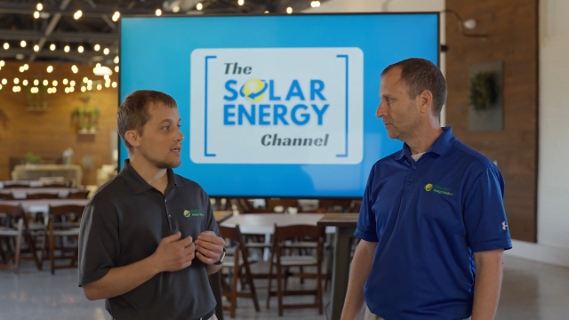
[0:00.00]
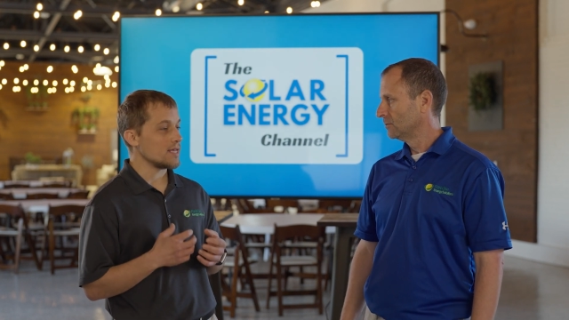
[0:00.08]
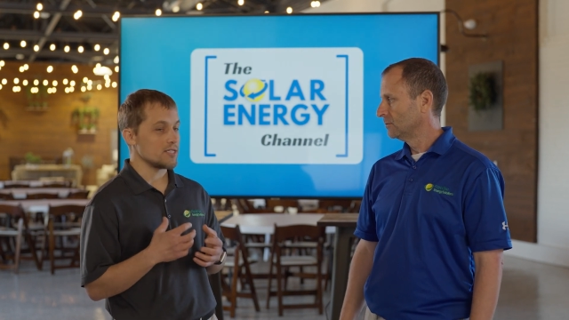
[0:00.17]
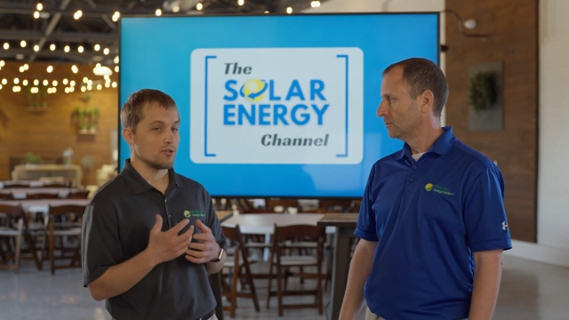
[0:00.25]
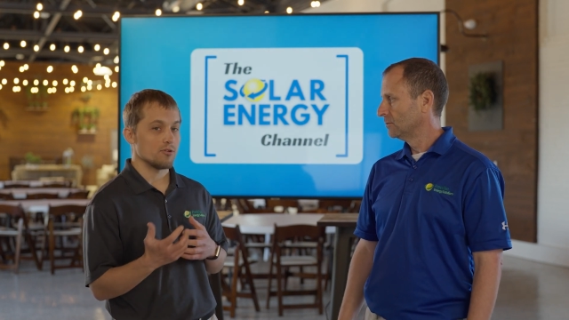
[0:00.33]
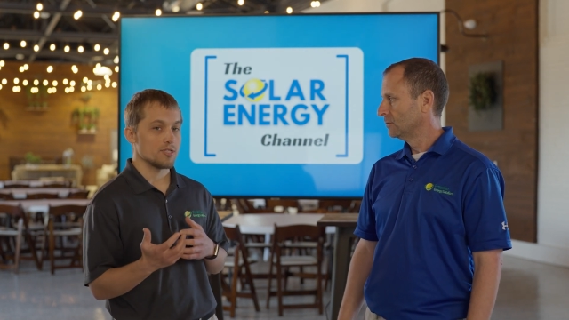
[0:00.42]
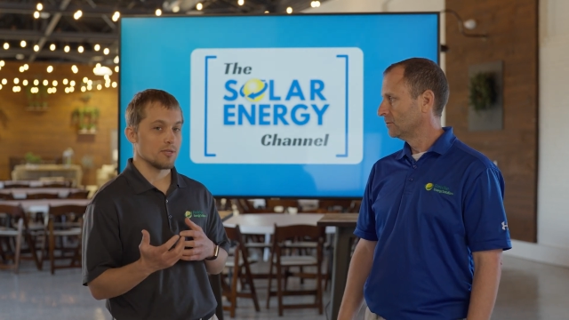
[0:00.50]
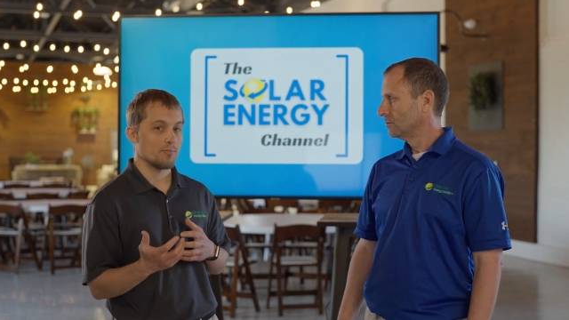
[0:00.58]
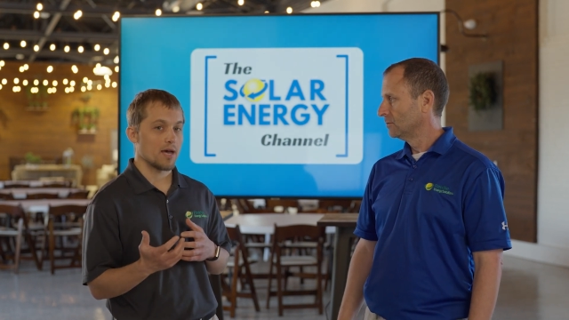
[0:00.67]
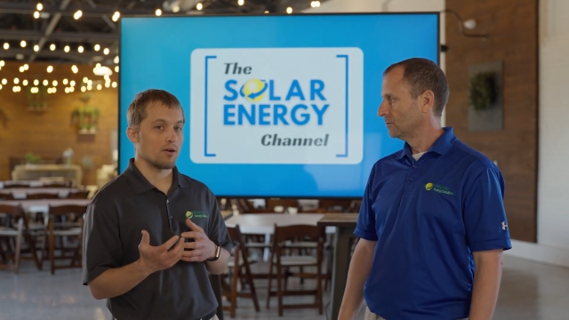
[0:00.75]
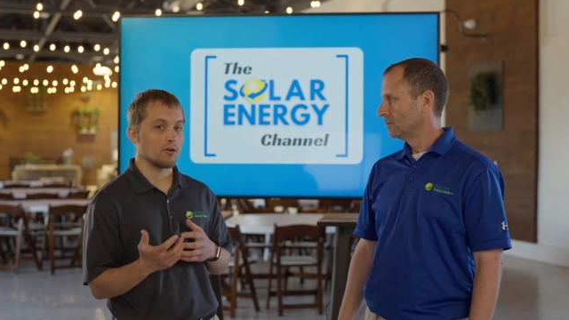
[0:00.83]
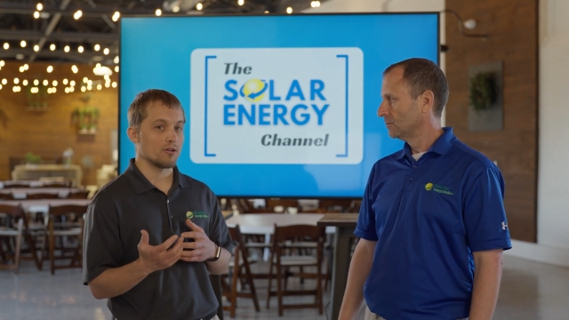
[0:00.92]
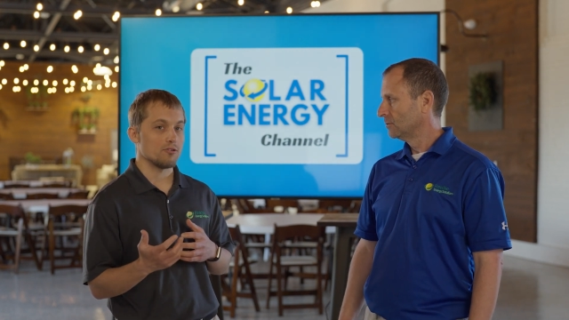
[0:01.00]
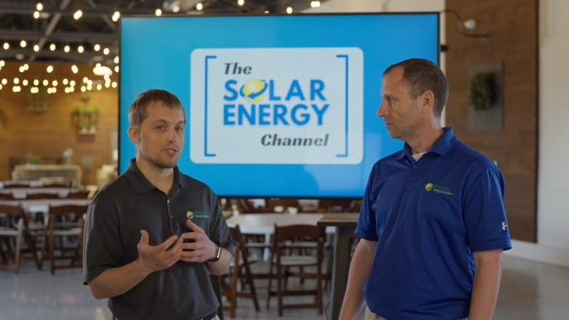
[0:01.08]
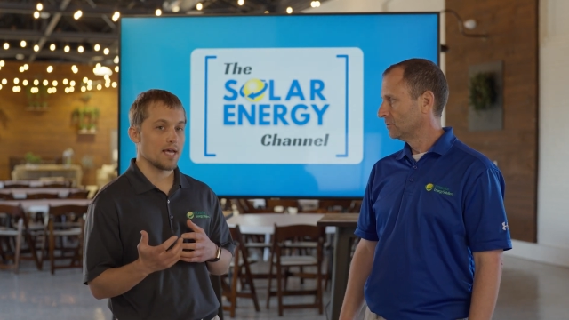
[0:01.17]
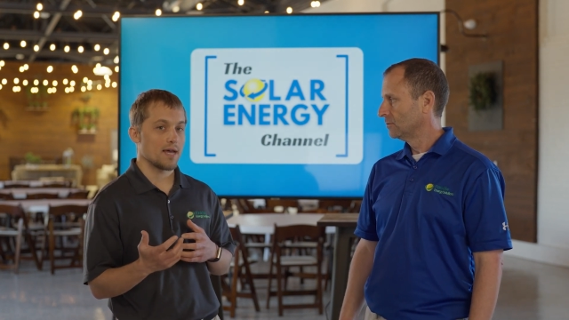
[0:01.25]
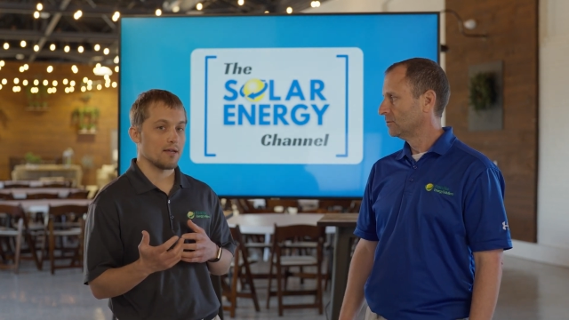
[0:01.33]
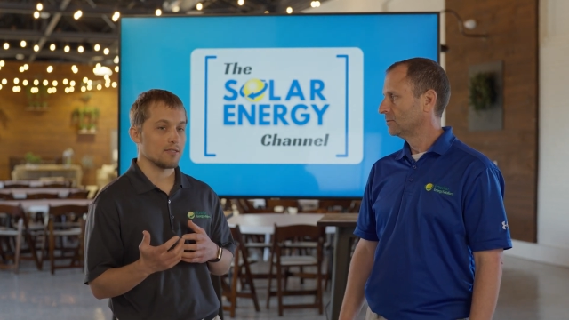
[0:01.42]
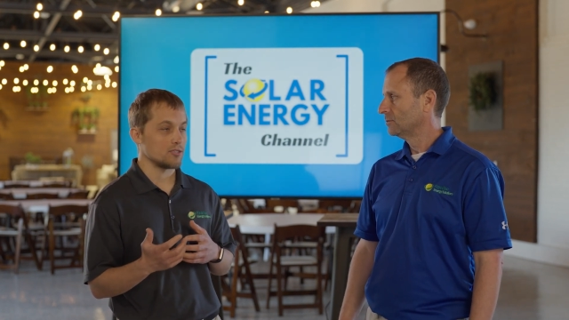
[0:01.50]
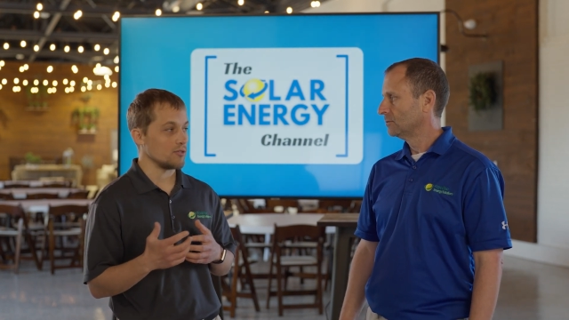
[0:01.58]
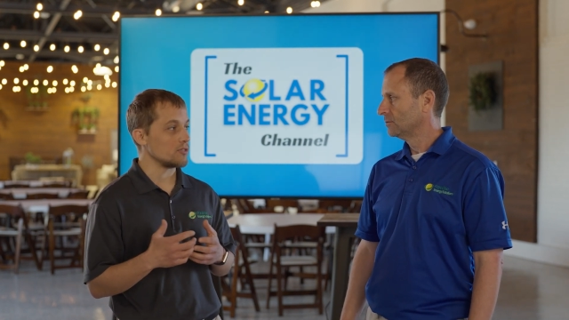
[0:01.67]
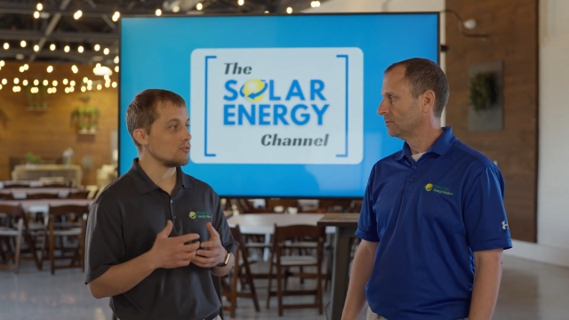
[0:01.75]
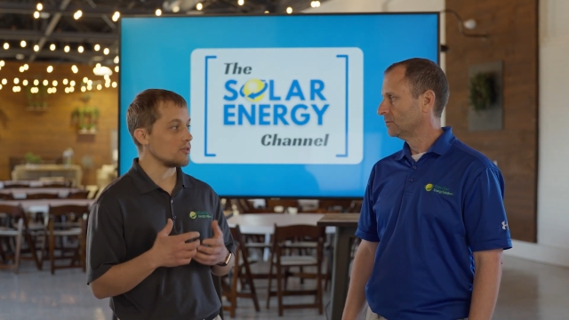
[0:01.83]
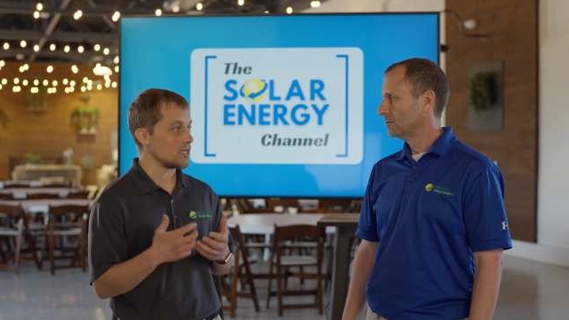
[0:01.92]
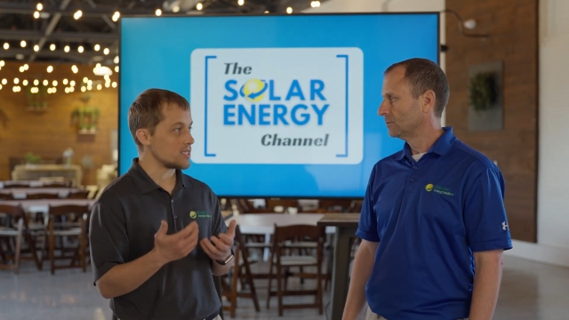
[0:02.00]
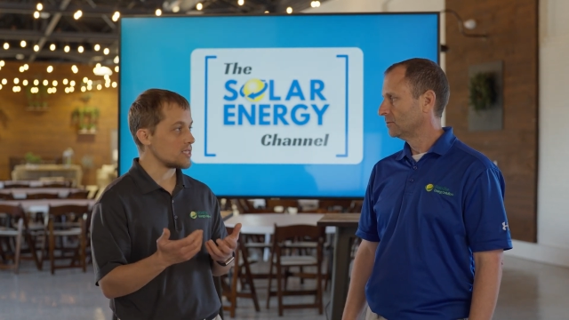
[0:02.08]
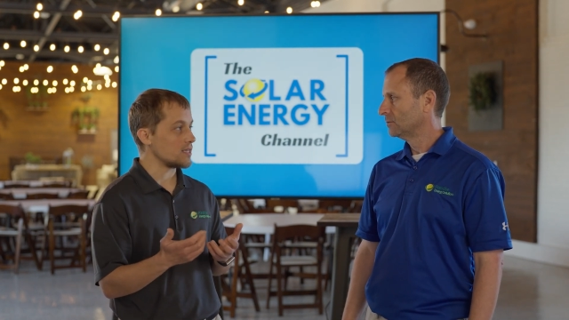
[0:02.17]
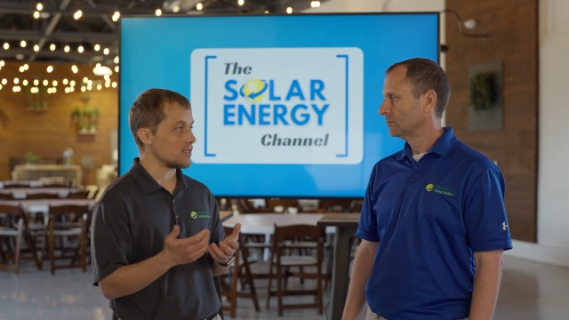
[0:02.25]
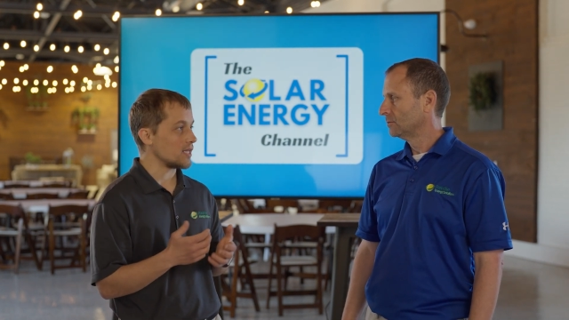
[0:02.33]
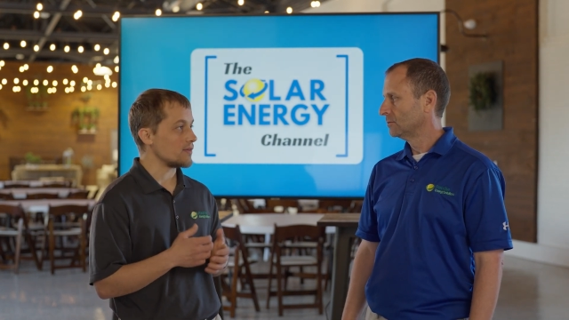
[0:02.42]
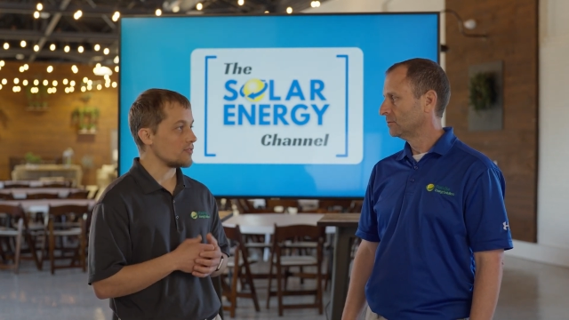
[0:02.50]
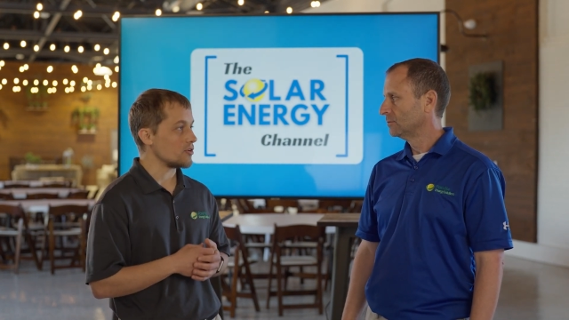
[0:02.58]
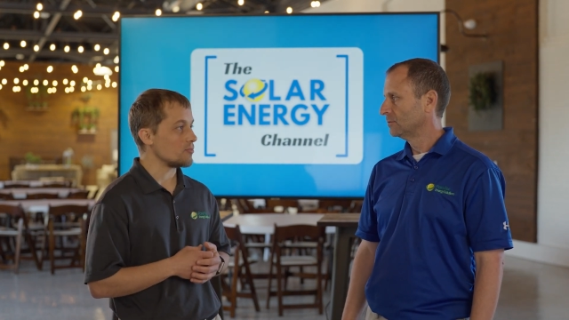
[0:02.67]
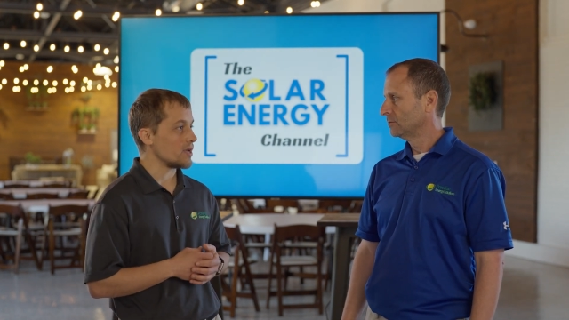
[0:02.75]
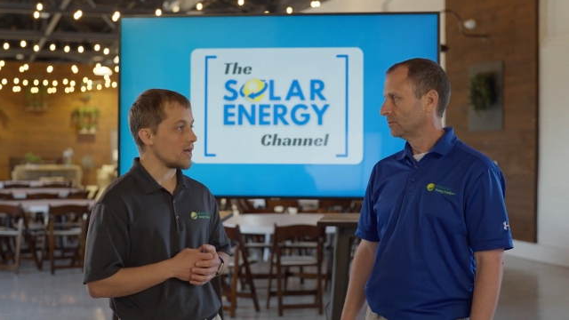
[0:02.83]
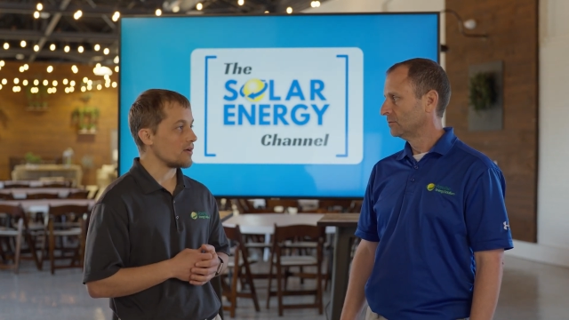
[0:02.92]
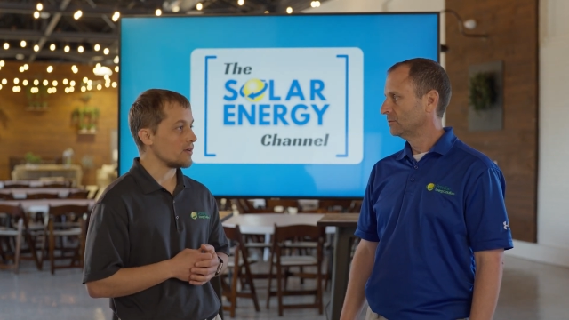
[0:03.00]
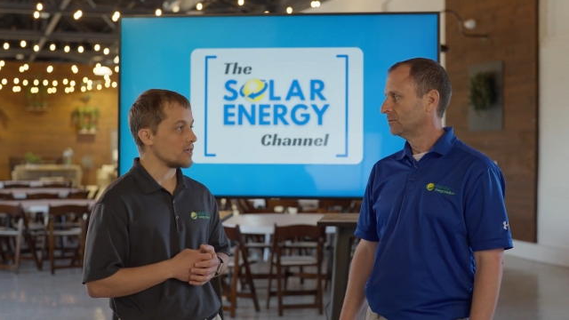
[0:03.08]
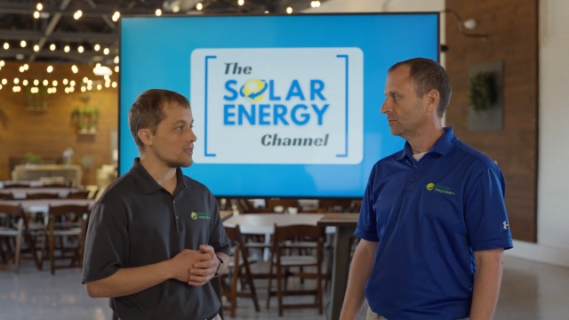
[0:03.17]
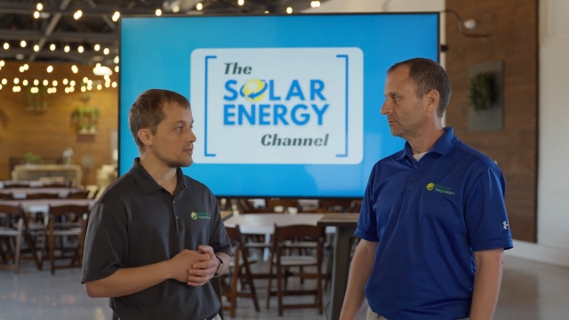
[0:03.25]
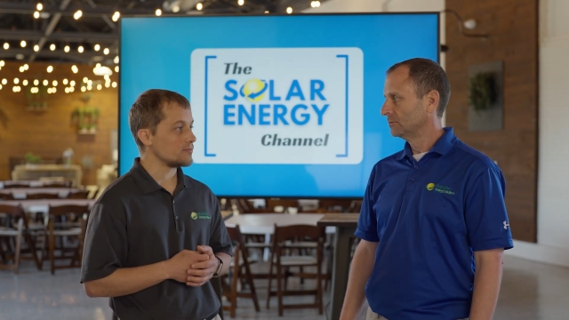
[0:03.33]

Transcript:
Speaker 1: as soon as the power goes out so that you can extend the life of your battery.